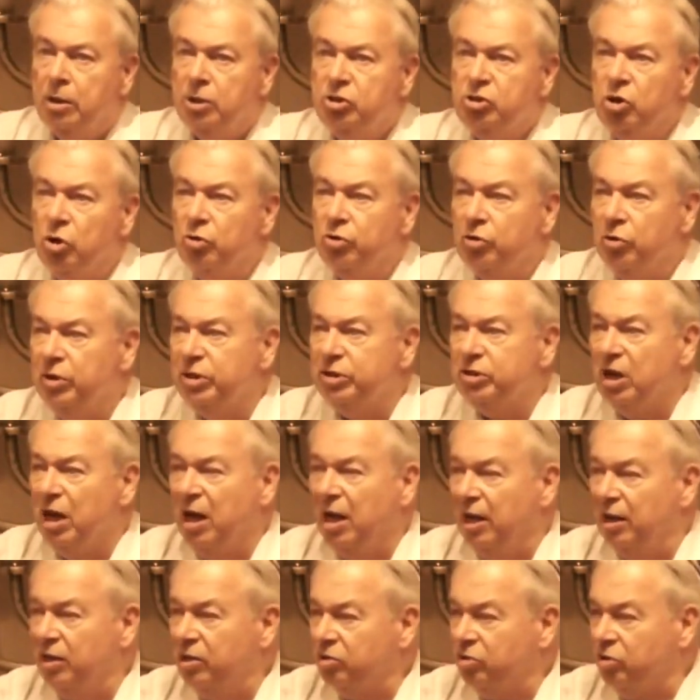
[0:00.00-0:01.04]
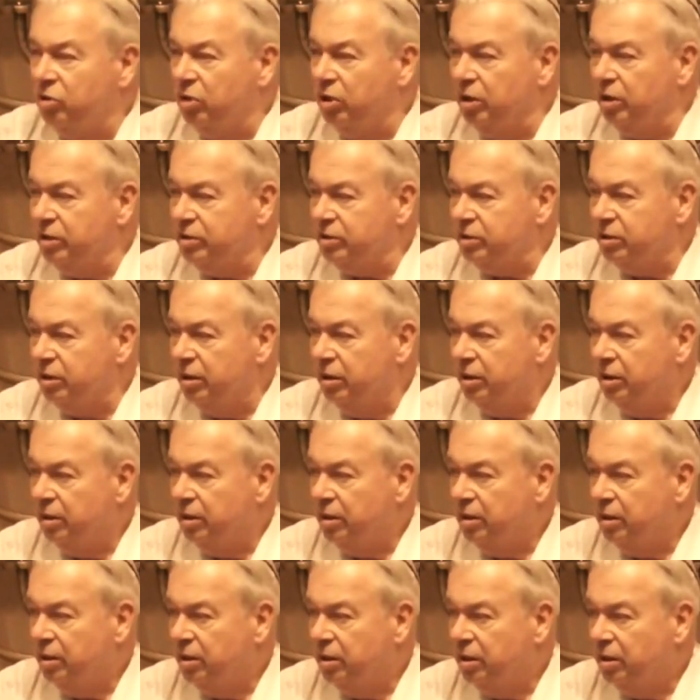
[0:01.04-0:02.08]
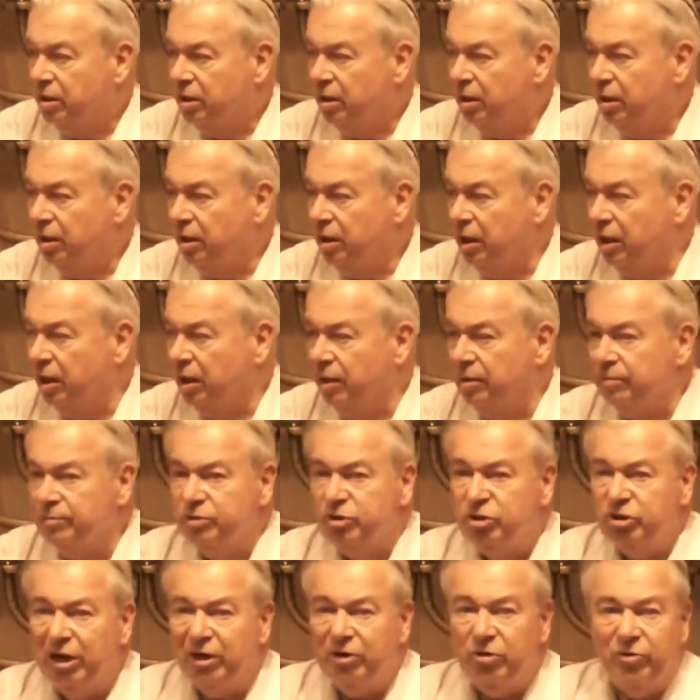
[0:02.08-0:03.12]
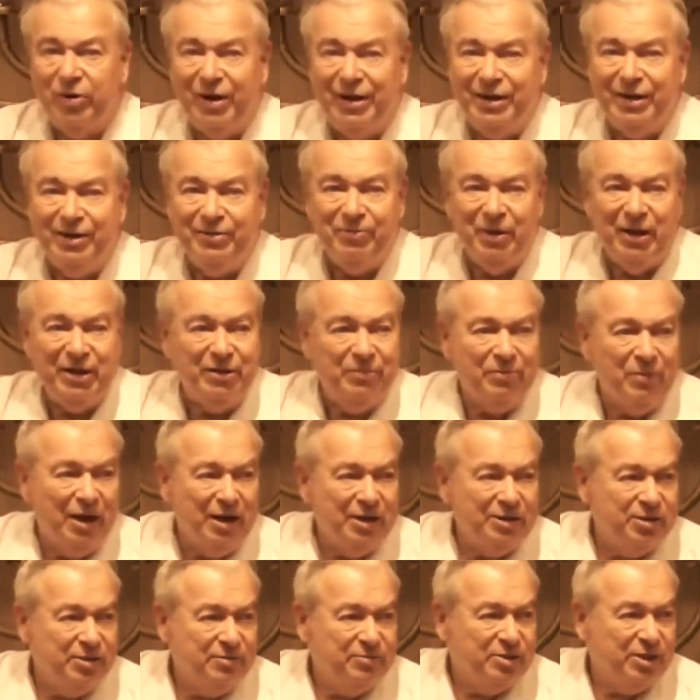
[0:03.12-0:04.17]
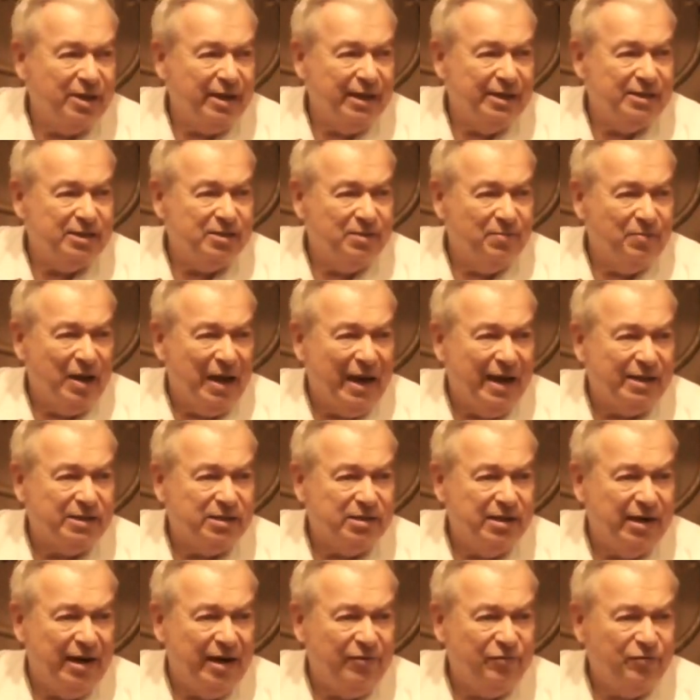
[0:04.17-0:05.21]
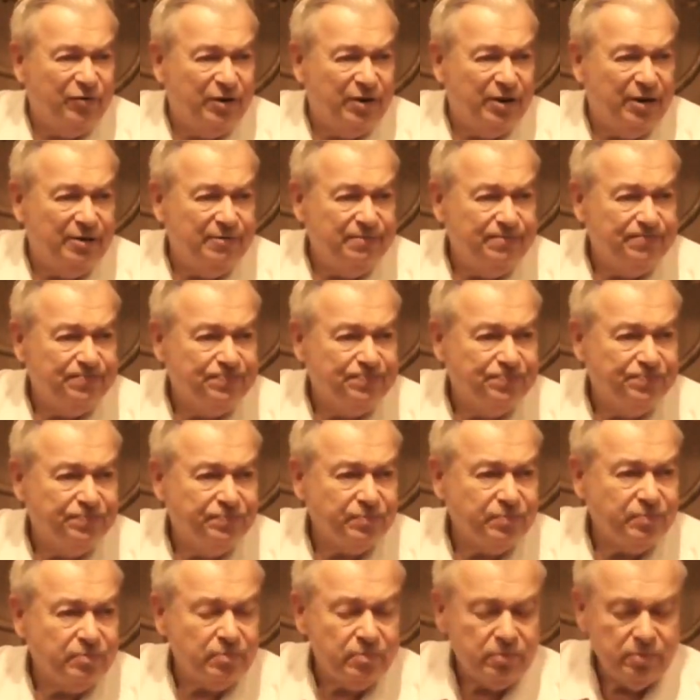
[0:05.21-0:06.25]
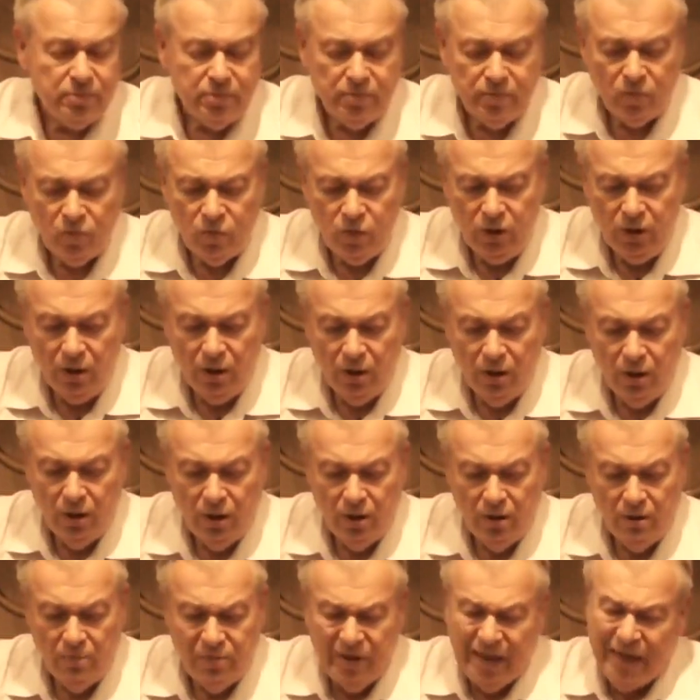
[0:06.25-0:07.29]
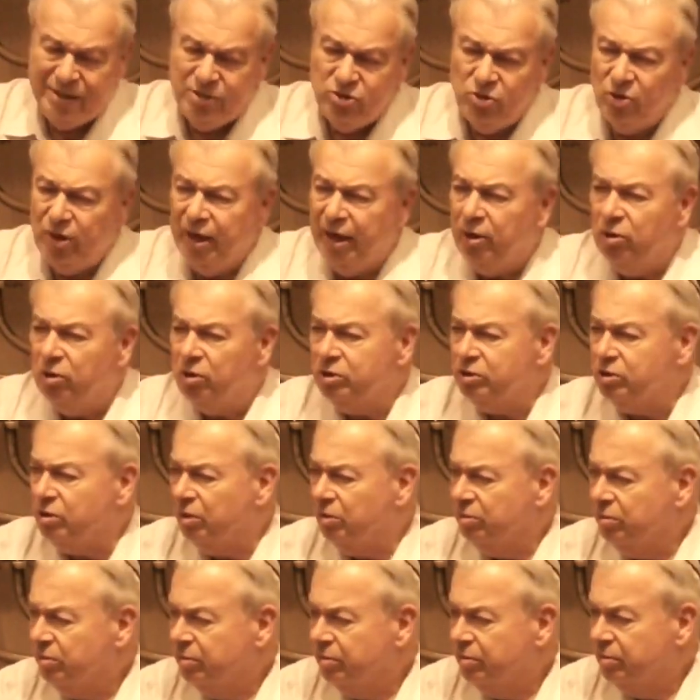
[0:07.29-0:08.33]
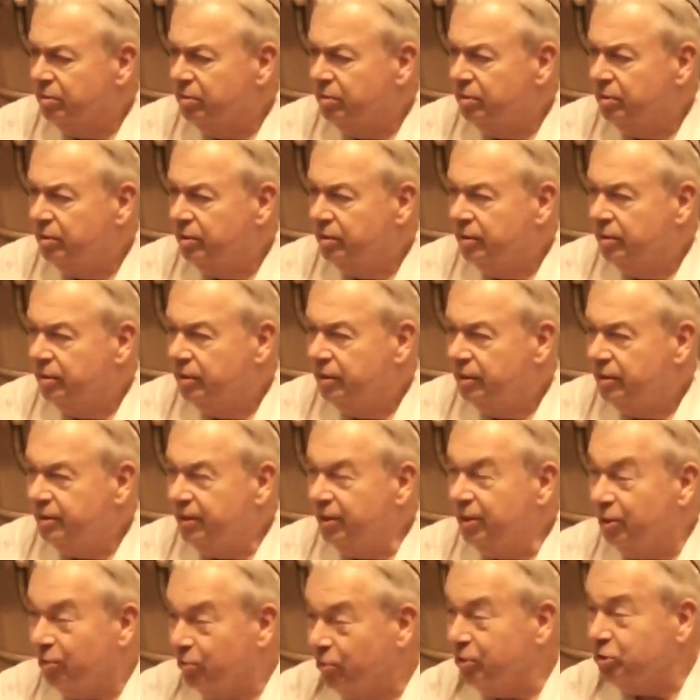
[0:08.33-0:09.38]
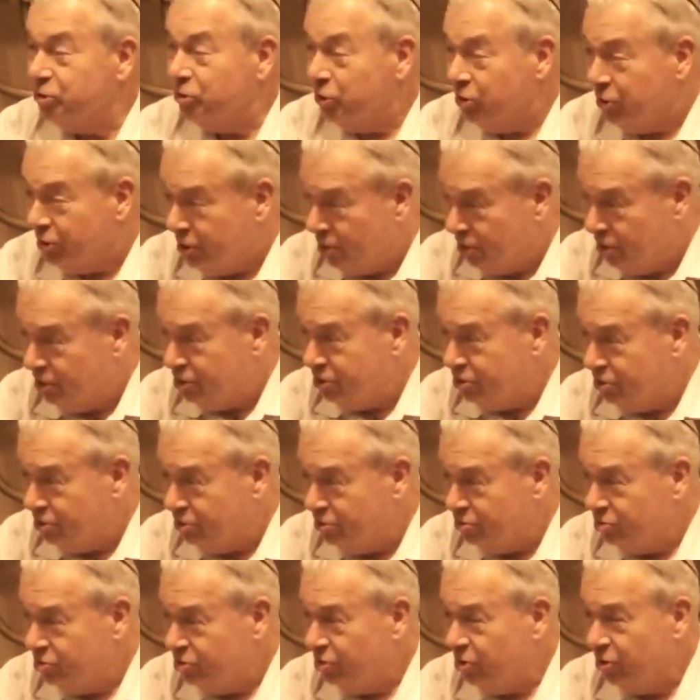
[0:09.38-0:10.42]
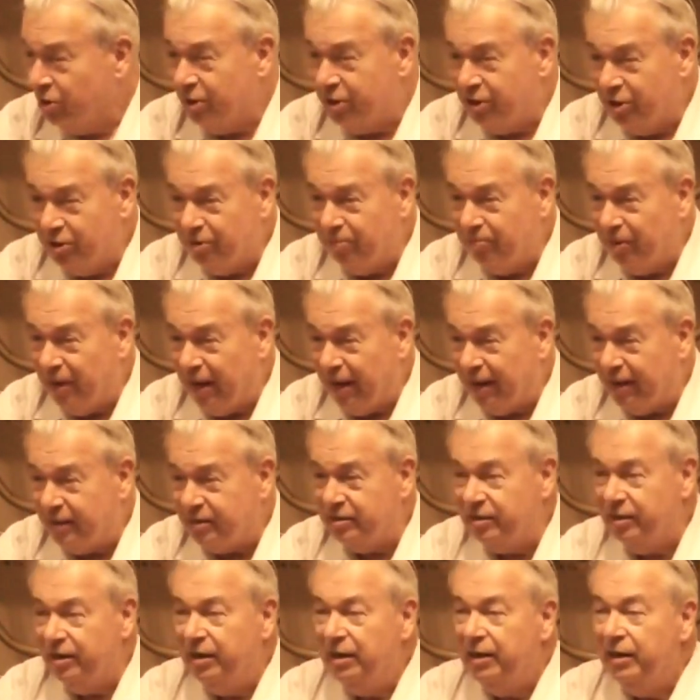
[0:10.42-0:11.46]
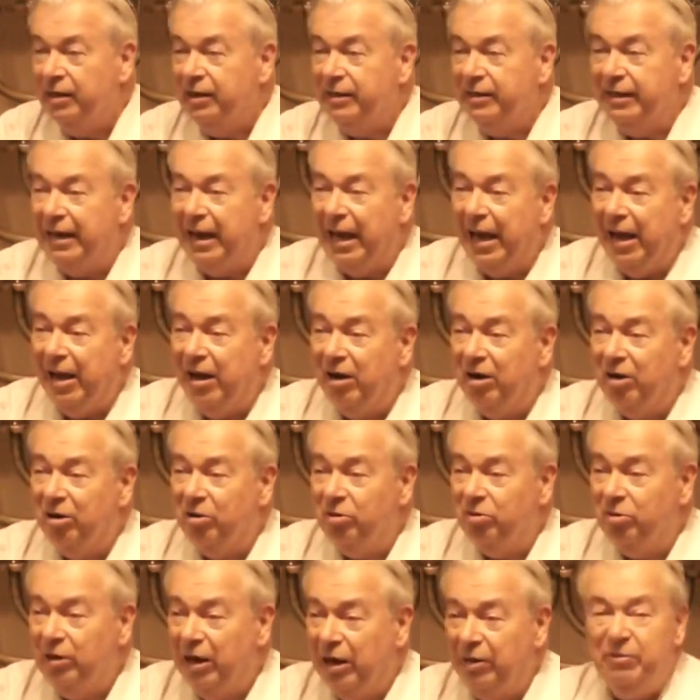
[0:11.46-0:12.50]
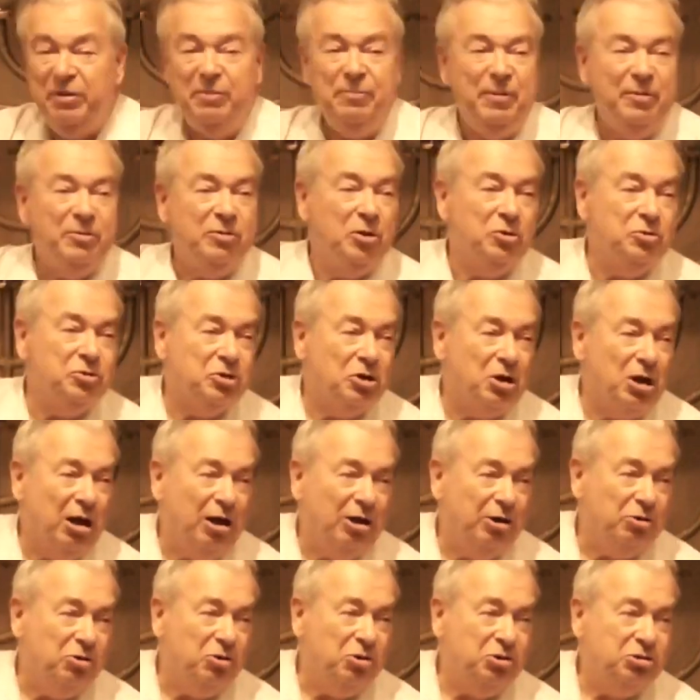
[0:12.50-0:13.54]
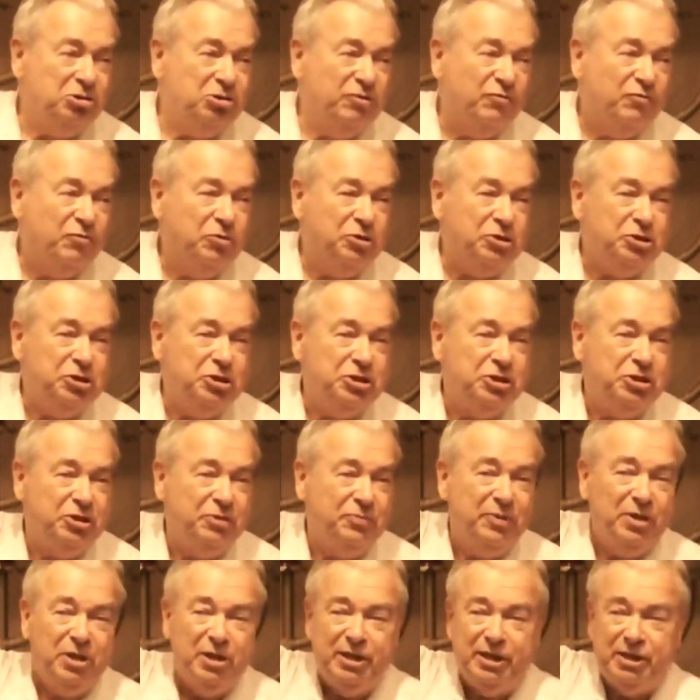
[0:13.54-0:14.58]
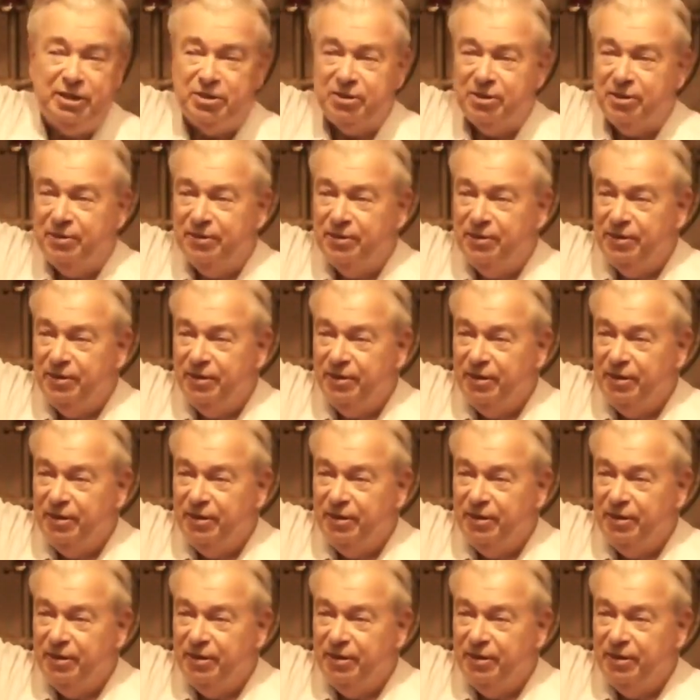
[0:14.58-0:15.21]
So there is a Holocaust generated by the Muslims against the blacks in Africa, but that's okay also. See, in other words, you can kill the Jews, you can kill the blacks. Now, how many people know there's a Holocaust of Christians in the Middle East?